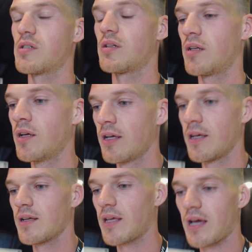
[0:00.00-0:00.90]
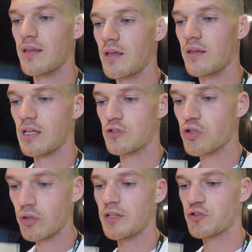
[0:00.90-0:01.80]
And yeah, they're
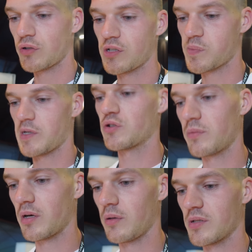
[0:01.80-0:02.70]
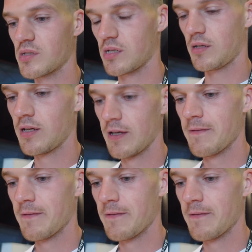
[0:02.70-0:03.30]
truly, truly special moments. And